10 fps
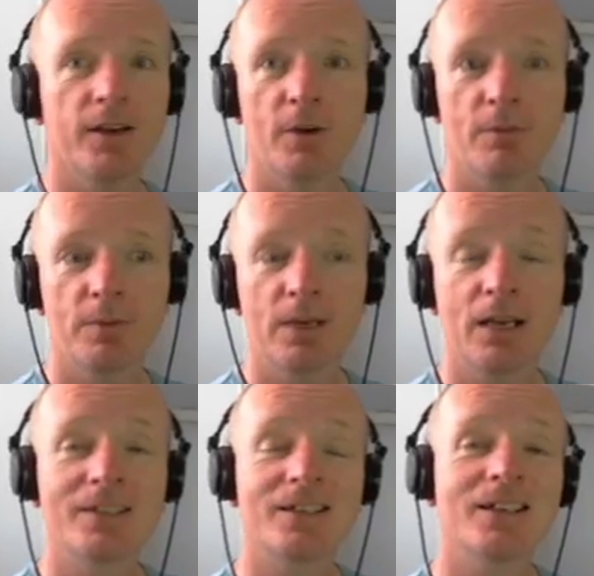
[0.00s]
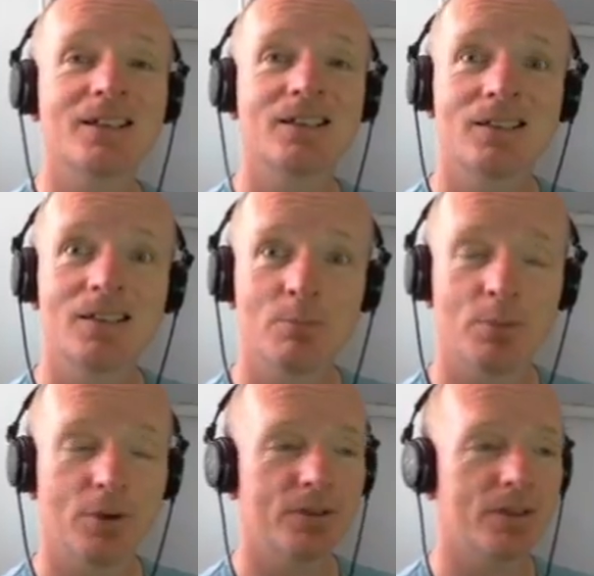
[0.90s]
away from the ants. It is
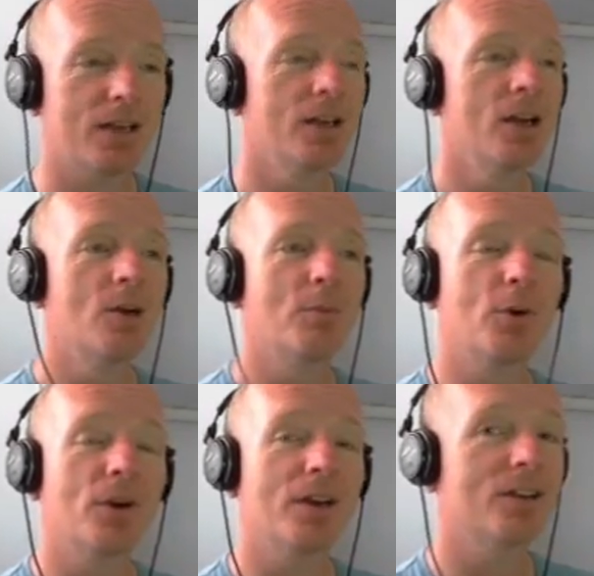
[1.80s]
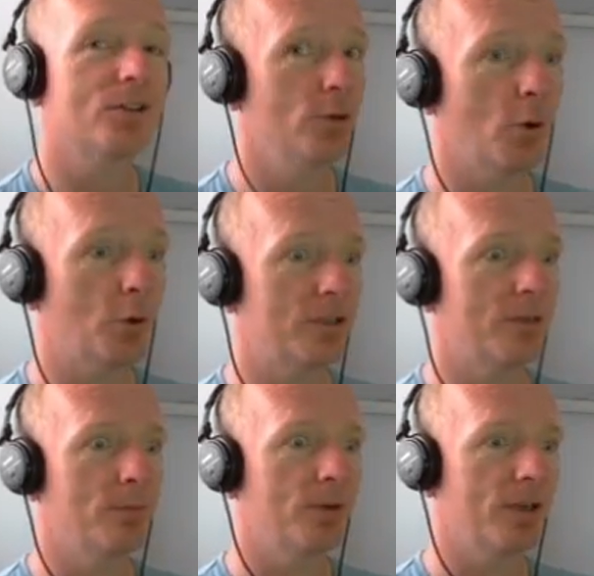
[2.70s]
simple as that. But it is not
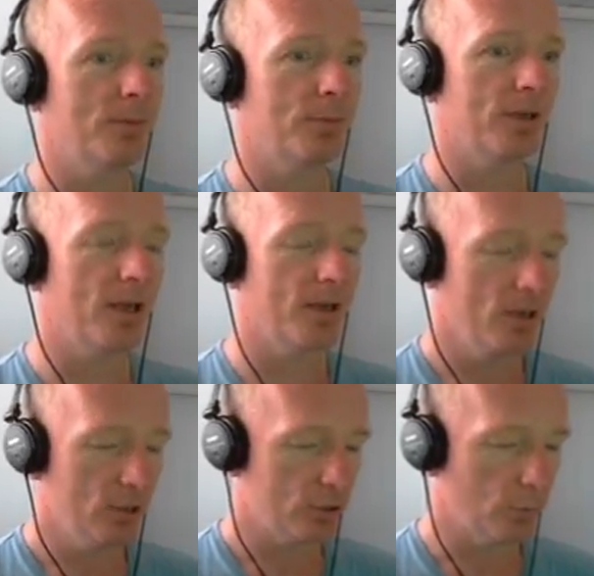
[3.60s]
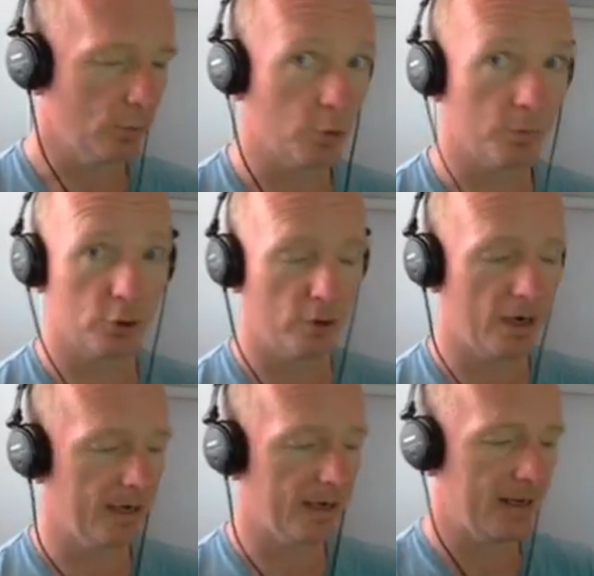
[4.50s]
simple gameplay. So we'll jump
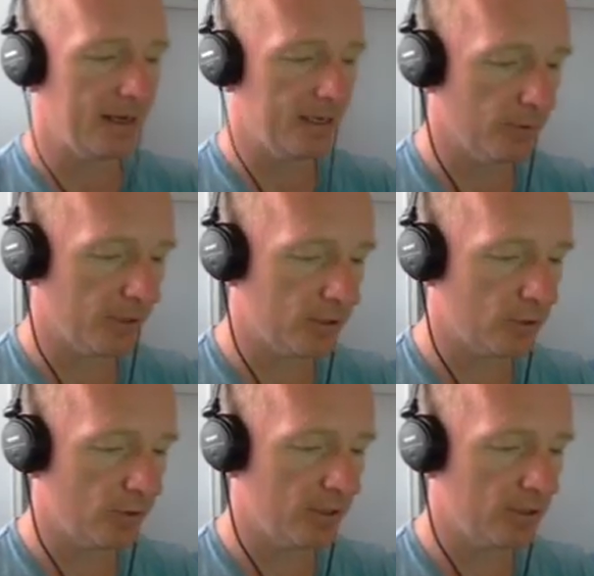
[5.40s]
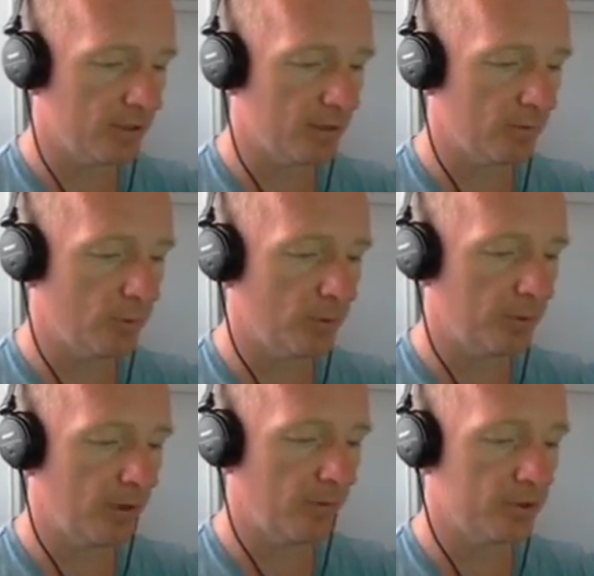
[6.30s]
straight in, guys, and we'll get straight to it. I'm going to
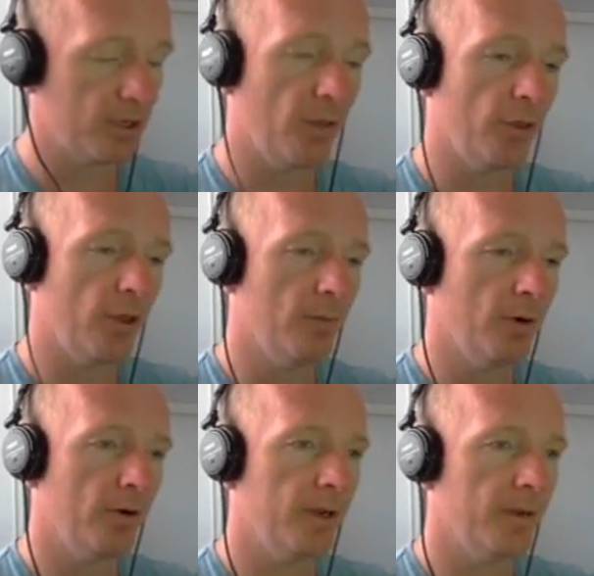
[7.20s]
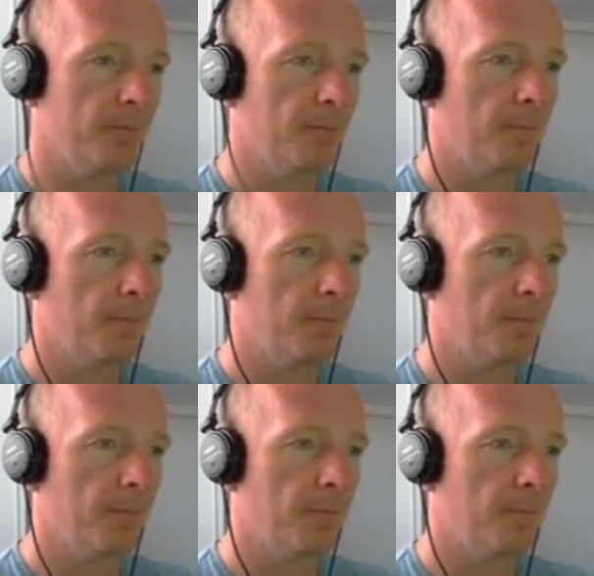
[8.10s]
play, obviously, the boy.